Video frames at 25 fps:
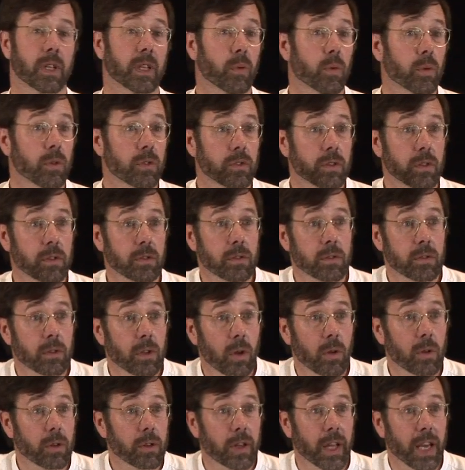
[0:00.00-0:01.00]
I was just
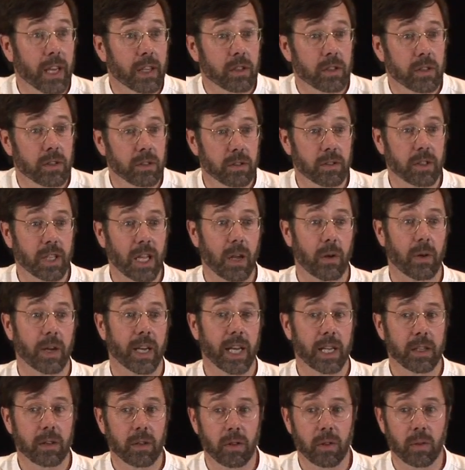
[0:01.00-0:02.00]
told that just now. I
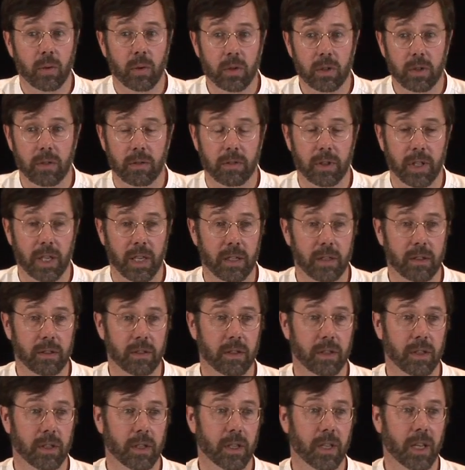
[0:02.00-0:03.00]
hadn't thought of that.
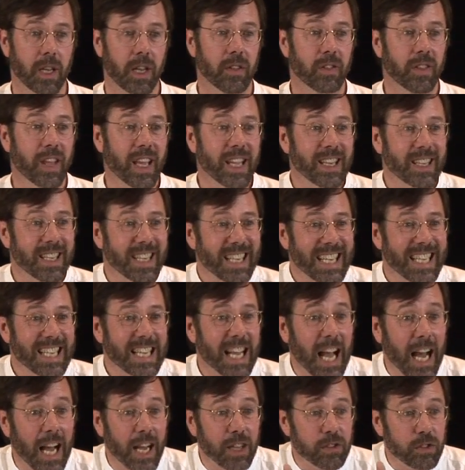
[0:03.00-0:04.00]
They need
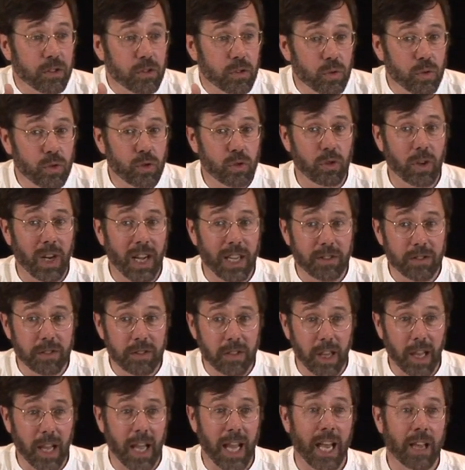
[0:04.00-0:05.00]
us to trust
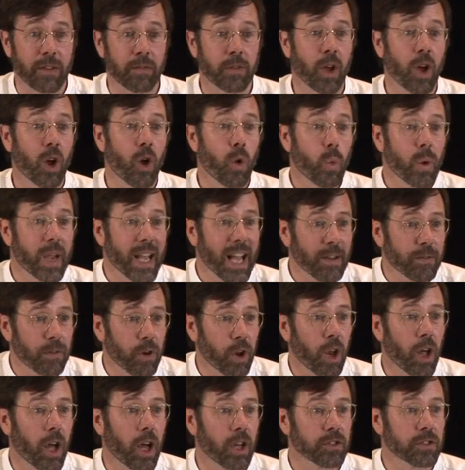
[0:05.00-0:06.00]
life. We have
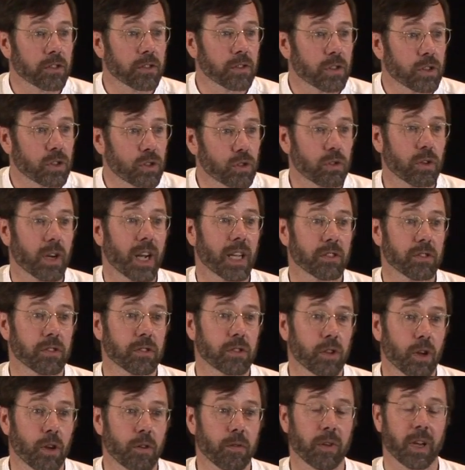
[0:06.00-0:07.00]
lost the trust
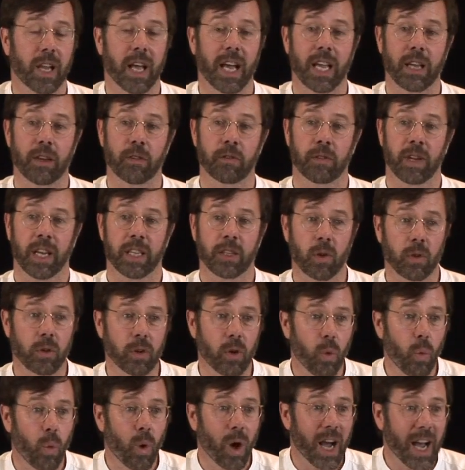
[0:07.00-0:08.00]
of life. I don't know
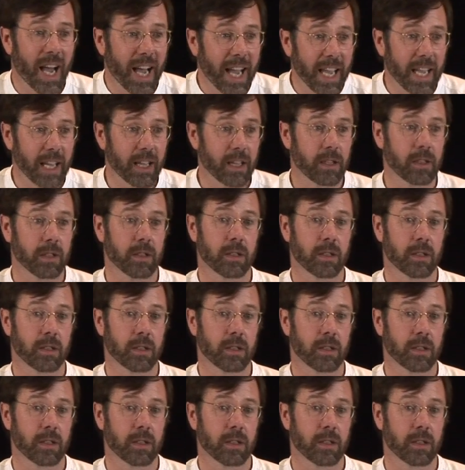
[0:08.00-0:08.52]
why.